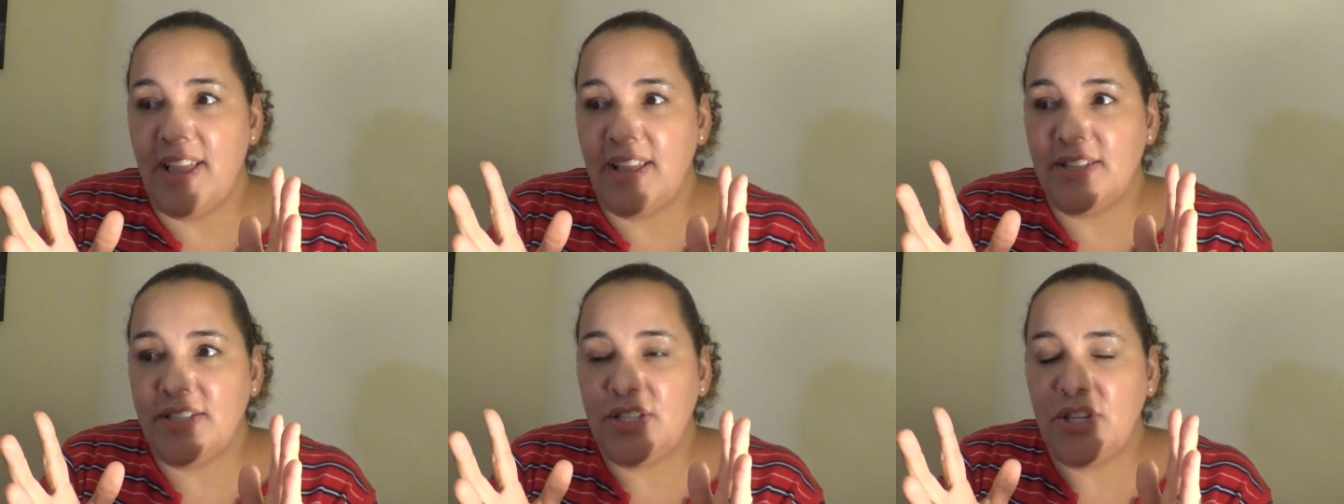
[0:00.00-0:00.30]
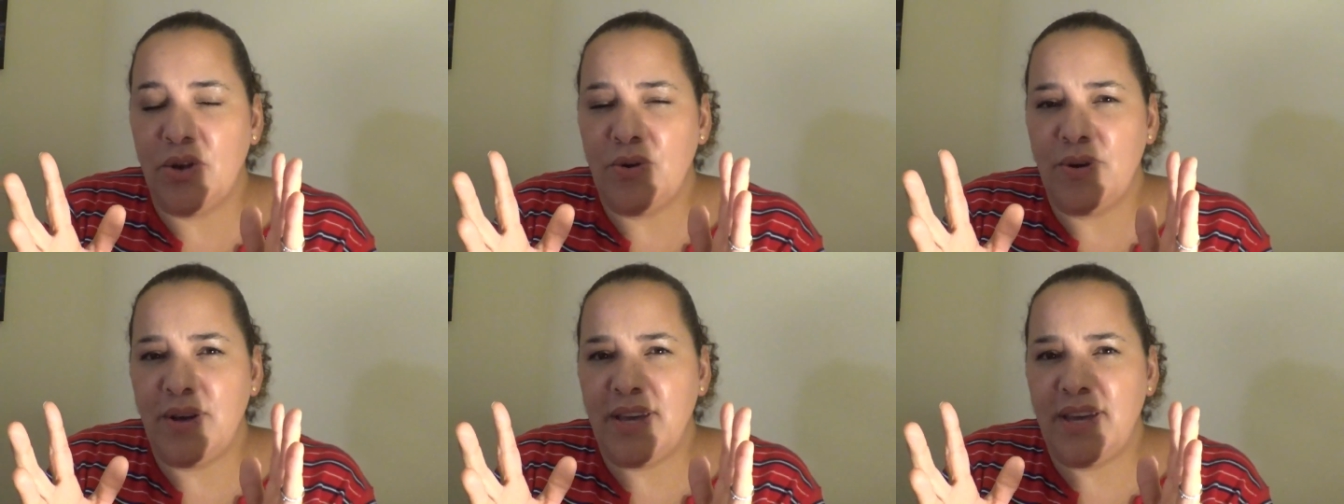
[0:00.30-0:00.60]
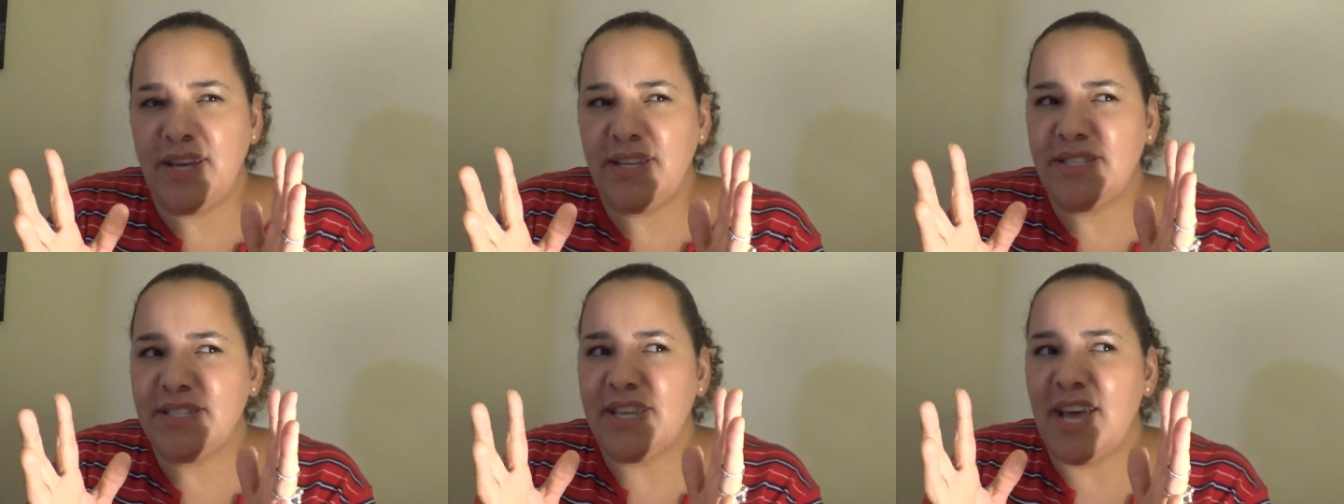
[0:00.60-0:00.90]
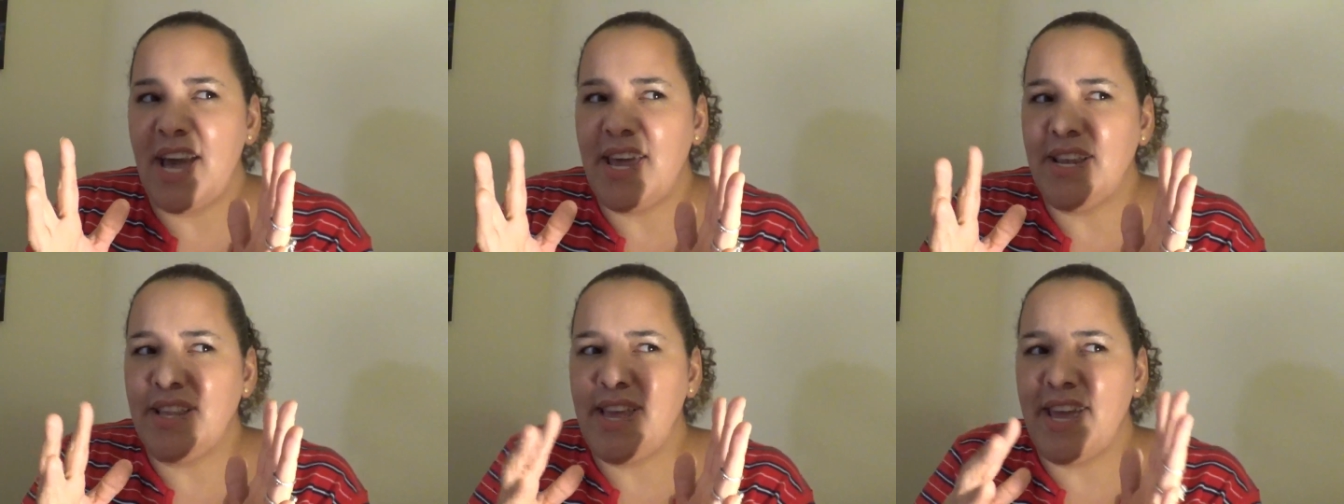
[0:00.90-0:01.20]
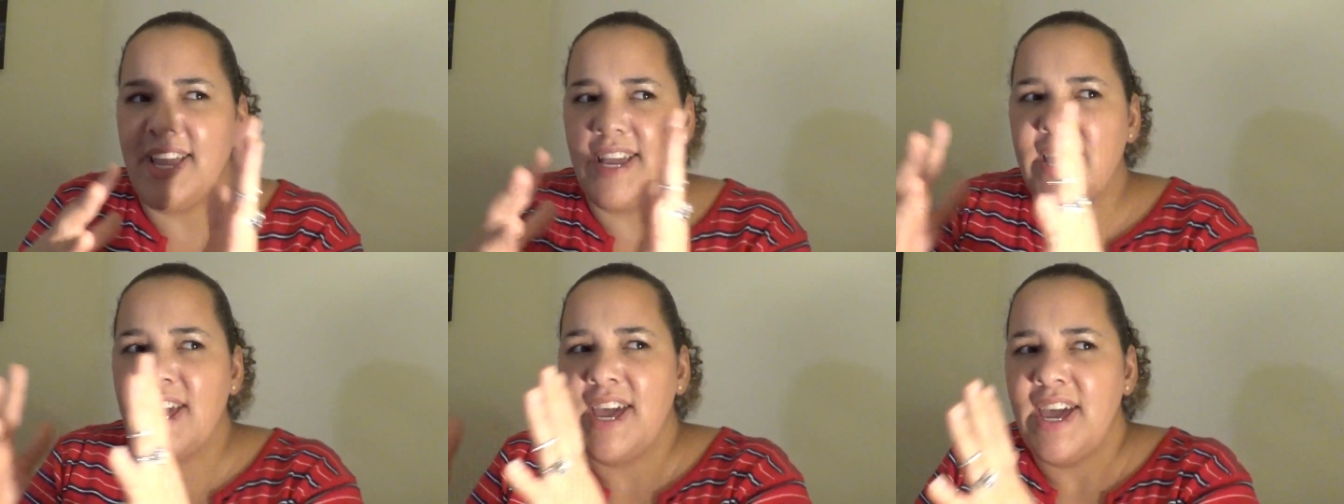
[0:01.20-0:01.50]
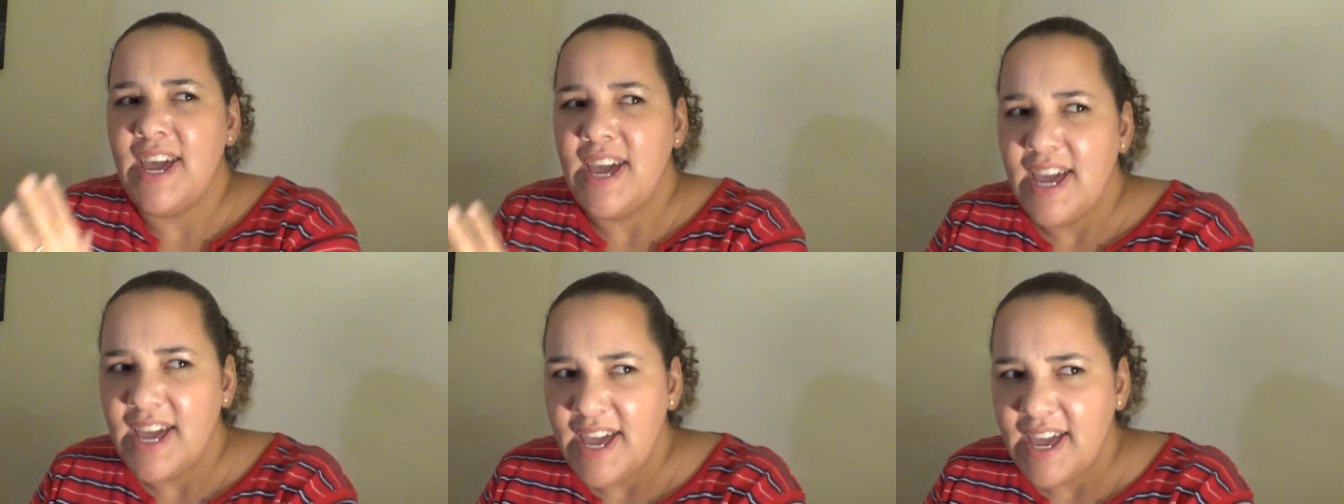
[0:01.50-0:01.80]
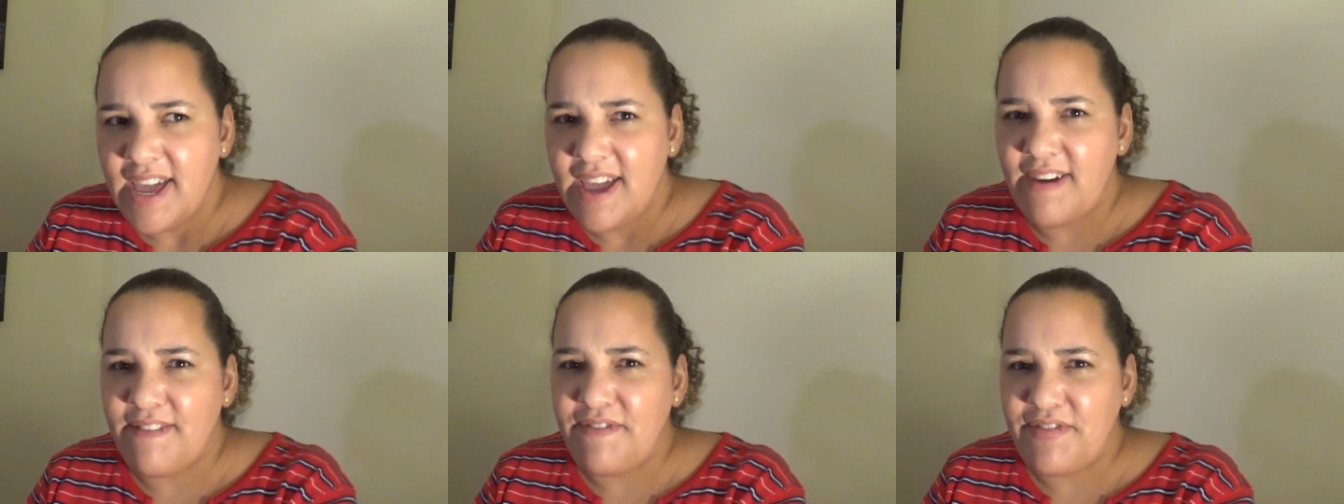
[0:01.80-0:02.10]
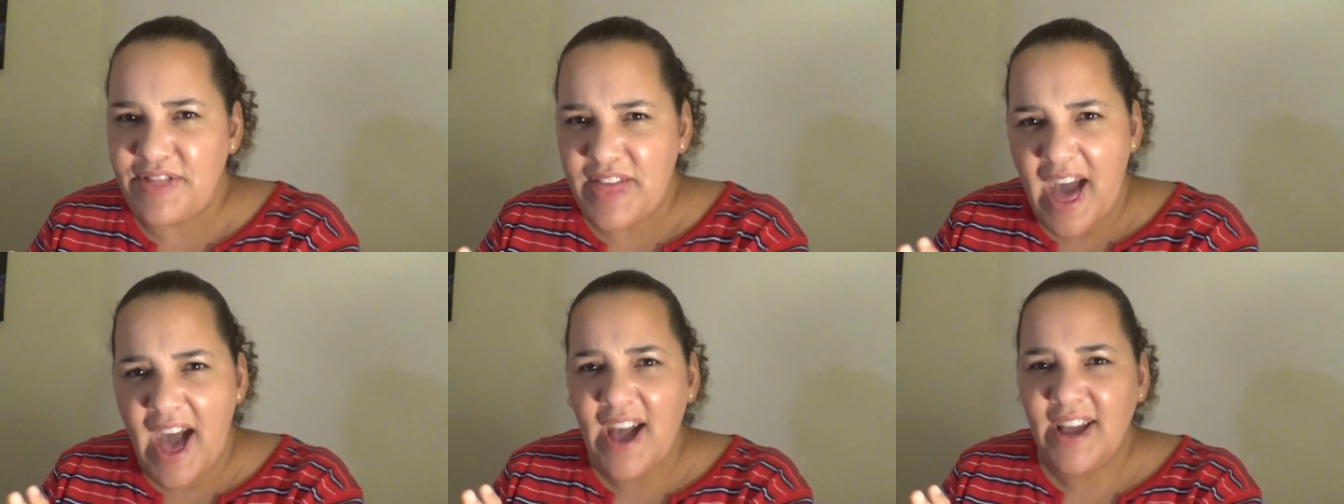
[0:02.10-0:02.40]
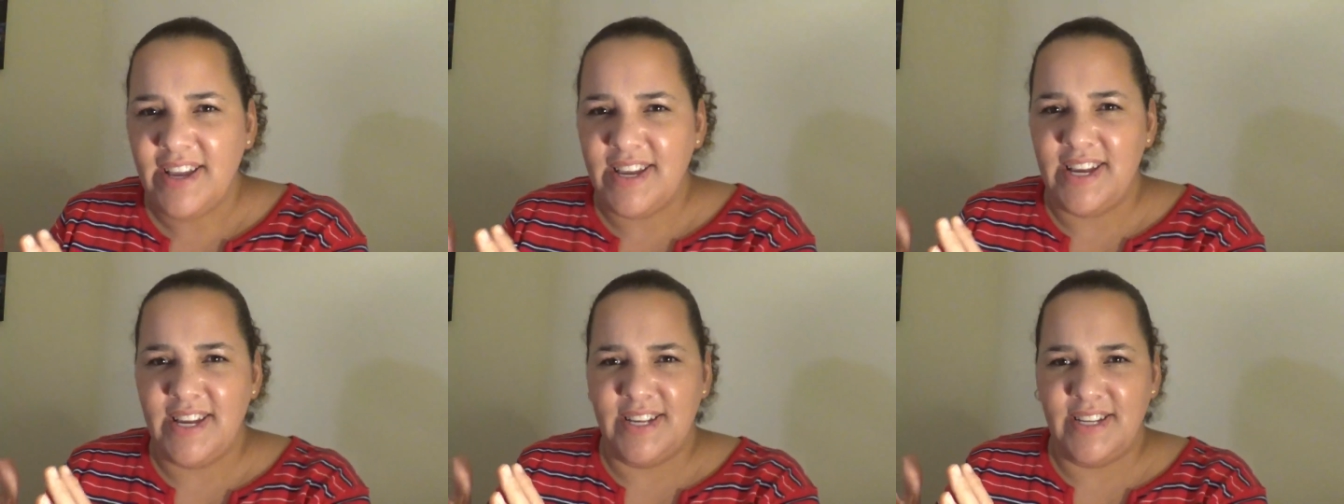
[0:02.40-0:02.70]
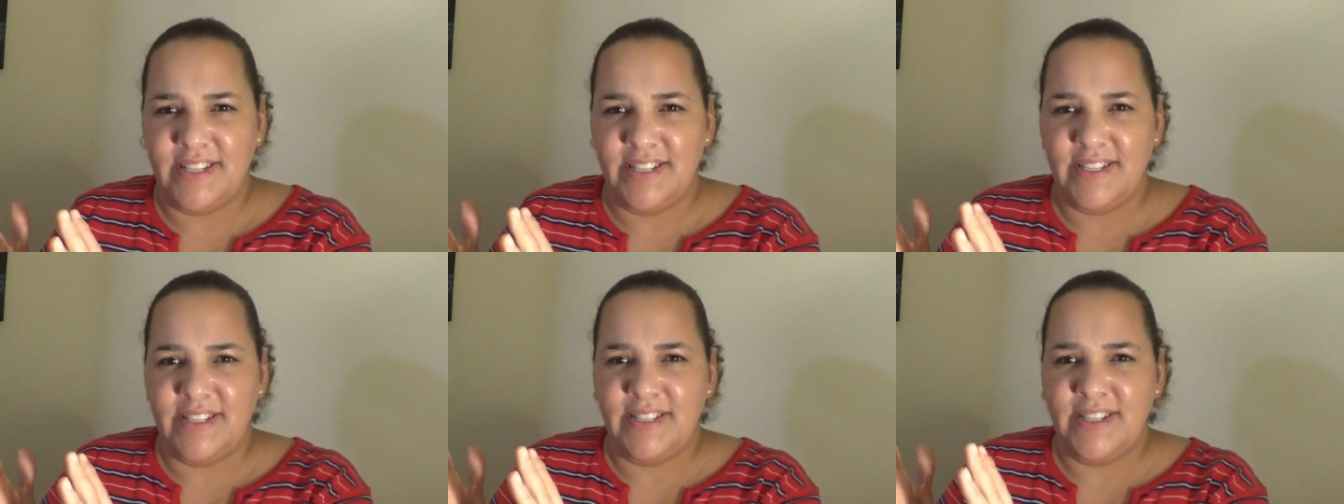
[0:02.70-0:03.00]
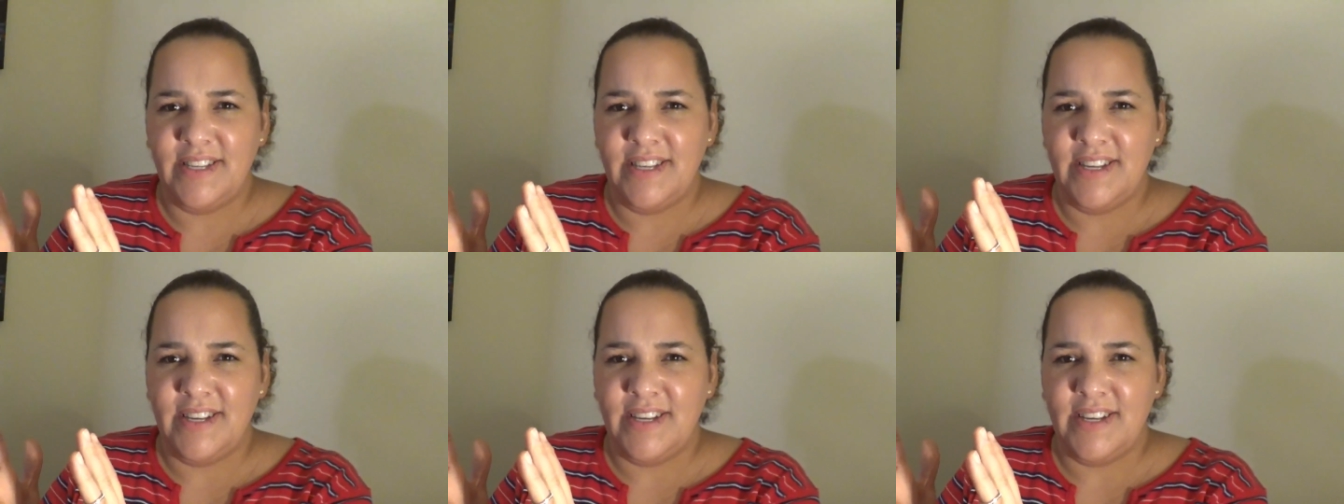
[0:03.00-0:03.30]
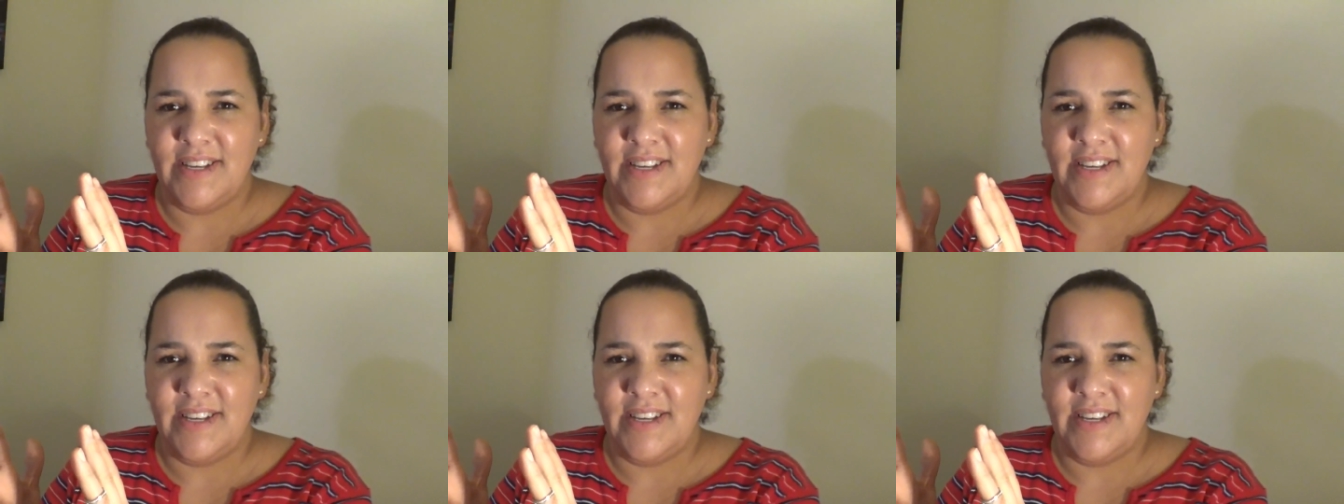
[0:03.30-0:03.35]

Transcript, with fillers: So it's kind of like, if that can